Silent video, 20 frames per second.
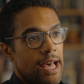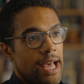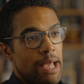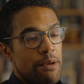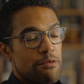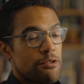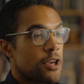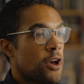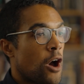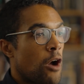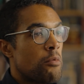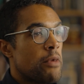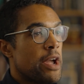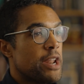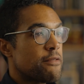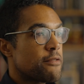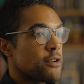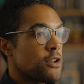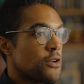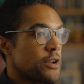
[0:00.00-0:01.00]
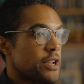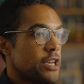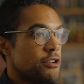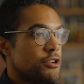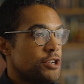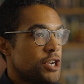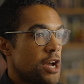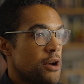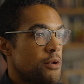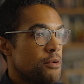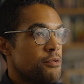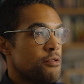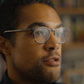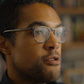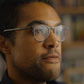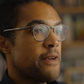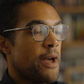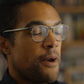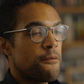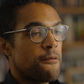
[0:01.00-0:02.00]
He was a comrade of Claudia Jones,
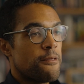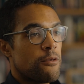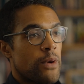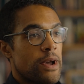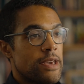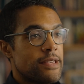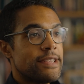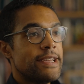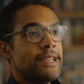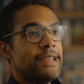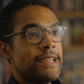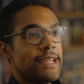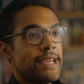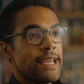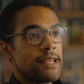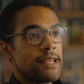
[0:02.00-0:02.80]
founder of the West Indian